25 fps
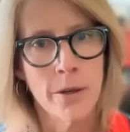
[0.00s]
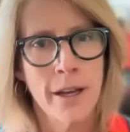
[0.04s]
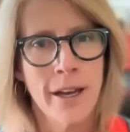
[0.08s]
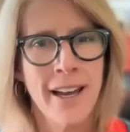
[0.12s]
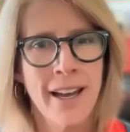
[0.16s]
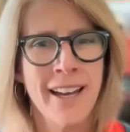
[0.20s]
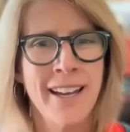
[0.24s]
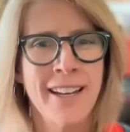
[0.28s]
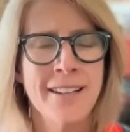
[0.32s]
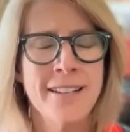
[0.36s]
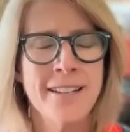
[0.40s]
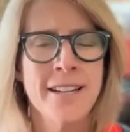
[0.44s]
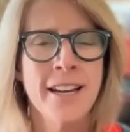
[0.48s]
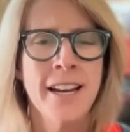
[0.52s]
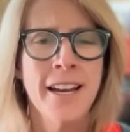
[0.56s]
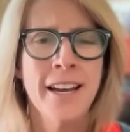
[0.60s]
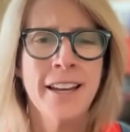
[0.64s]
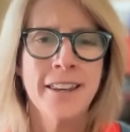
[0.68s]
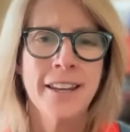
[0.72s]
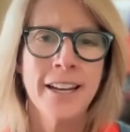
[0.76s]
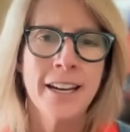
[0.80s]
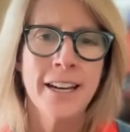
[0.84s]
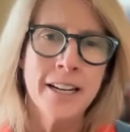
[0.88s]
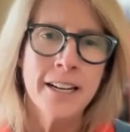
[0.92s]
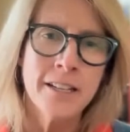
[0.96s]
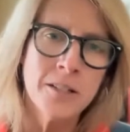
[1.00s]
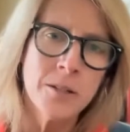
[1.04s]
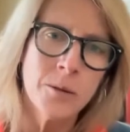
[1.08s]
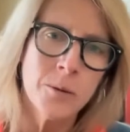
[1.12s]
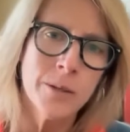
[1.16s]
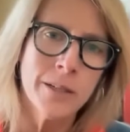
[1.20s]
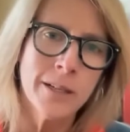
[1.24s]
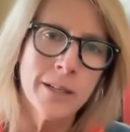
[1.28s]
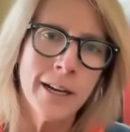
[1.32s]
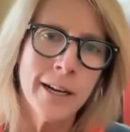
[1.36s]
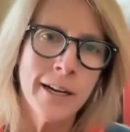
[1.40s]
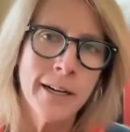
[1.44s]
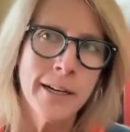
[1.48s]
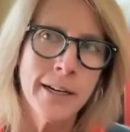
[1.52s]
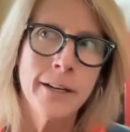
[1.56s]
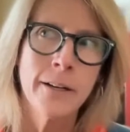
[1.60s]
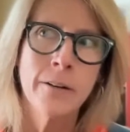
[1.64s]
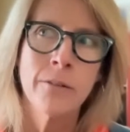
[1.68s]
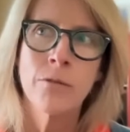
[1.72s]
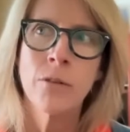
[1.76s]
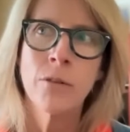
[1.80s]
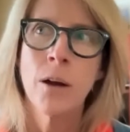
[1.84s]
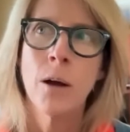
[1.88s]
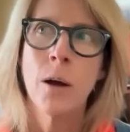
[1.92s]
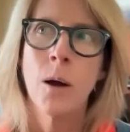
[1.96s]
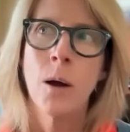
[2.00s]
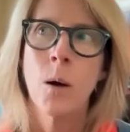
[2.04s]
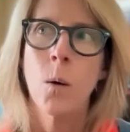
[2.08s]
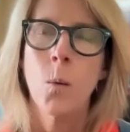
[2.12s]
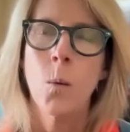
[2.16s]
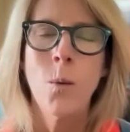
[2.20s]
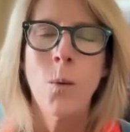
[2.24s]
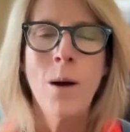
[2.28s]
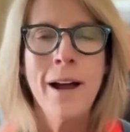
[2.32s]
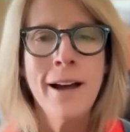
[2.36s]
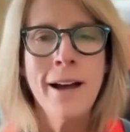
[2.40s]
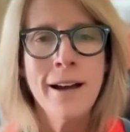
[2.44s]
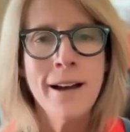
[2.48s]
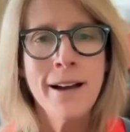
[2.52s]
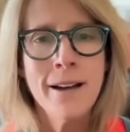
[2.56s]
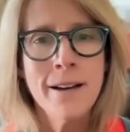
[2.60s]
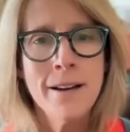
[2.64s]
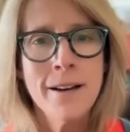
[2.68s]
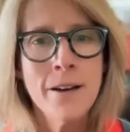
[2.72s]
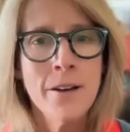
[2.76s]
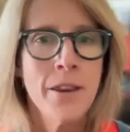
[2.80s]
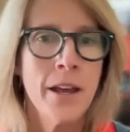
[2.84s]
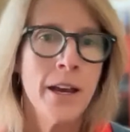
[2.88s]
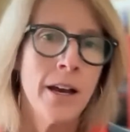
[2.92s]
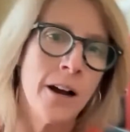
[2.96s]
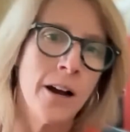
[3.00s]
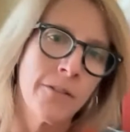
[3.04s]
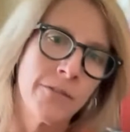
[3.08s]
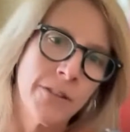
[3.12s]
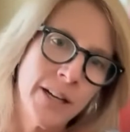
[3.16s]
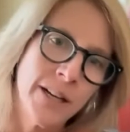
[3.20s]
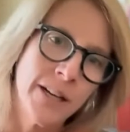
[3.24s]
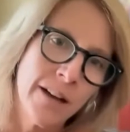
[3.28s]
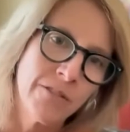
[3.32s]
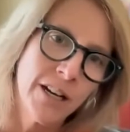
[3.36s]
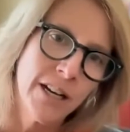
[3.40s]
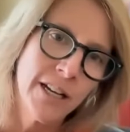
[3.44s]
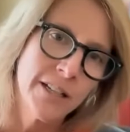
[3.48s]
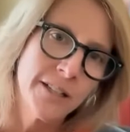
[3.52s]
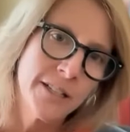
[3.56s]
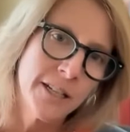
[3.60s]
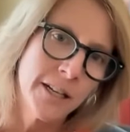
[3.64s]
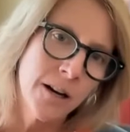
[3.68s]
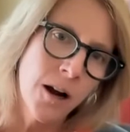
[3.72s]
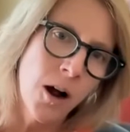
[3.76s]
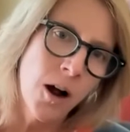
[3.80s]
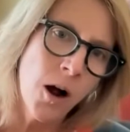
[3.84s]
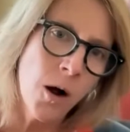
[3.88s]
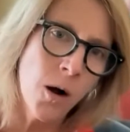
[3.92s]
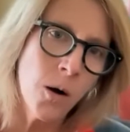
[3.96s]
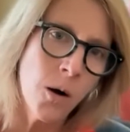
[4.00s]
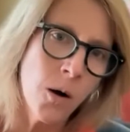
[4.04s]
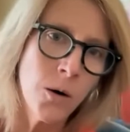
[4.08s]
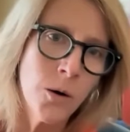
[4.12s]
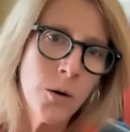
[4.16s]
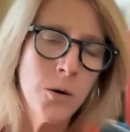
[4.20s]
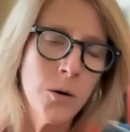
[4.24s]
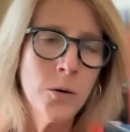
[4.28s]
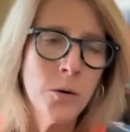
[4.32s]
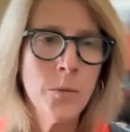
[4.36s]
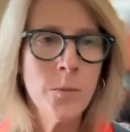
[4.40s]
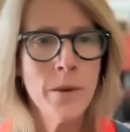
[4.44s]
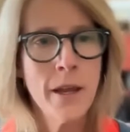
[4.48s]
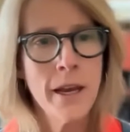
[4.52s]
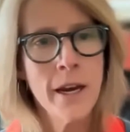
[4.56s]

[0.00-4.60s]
And the answer was kind of, well, they often have kids at home.